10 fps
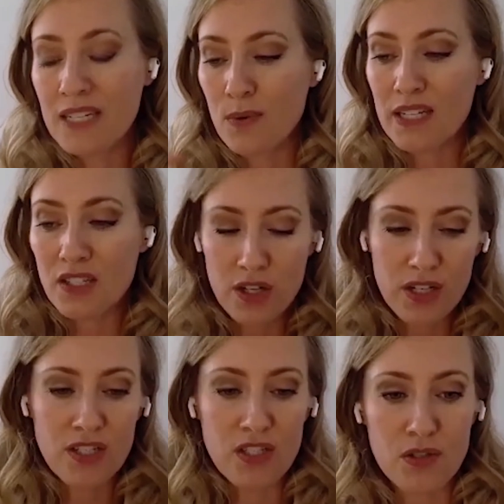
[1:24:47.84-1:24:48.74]
Because when I
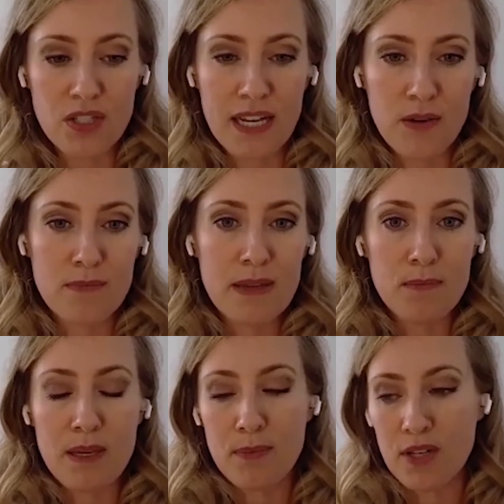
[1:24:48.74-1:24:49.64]
started consulting, I would
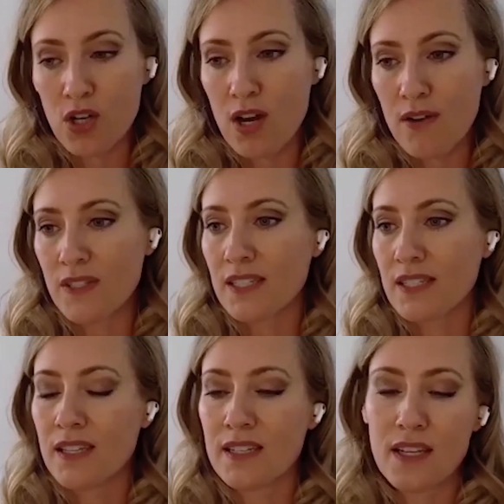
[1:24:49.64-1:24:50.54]
meet people at conferences
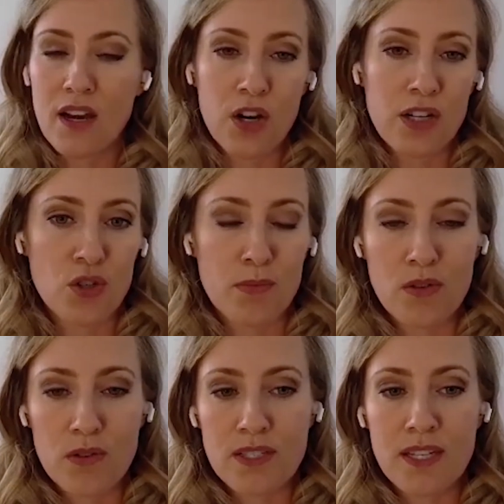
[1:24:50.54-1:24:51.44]
and these young
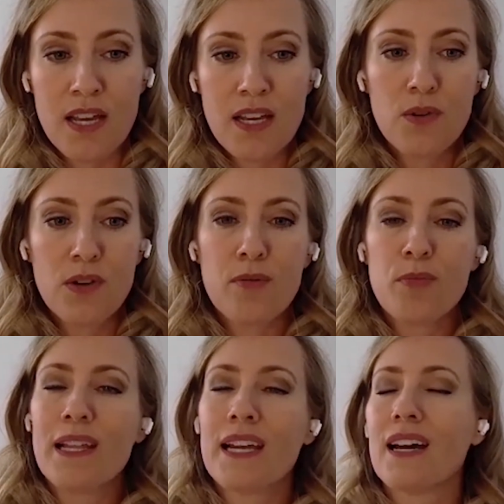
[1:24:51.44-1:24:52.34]
entrepreneurs would come
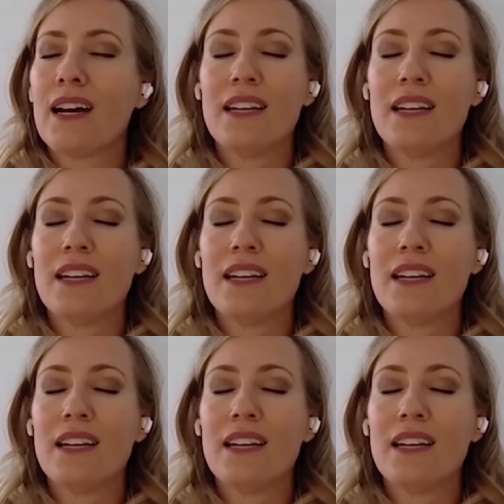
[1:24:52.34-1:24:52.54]
and be like,